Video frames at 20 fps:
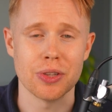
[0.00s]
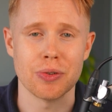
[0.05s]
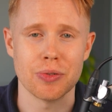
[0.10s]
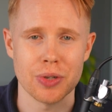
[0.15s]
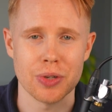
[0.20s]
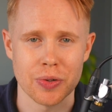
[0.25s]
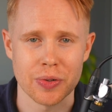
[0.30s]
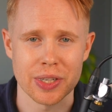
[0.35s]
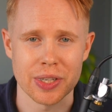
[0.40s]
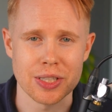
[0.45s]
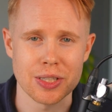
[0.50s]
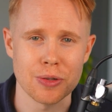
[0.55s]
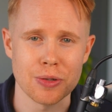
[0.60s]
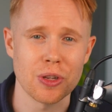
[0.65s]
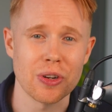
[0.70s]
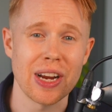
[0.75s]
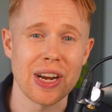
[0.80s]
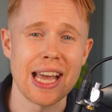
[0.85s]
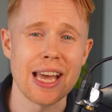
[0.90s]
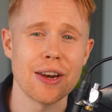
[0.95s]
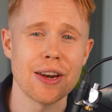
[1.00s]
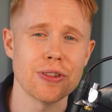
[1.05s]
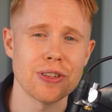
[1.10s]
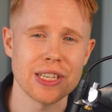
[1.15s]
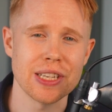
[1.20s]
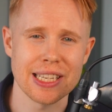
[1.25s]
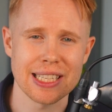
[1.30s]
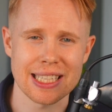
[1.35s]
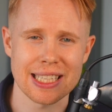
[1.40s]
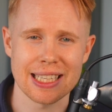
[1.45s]
on their own. And so their
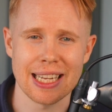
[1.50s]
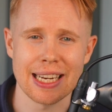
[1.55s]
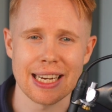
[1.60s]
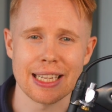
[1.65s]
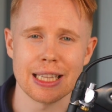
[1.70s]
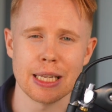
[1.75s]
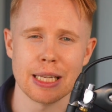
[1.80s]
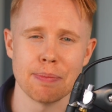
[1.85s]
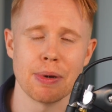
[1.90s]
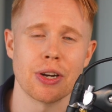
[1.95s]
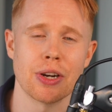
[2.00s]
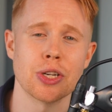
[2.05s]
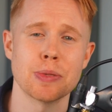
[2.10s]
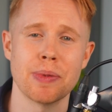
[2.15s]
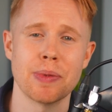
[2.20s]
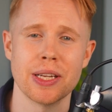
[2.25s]
energy is likely better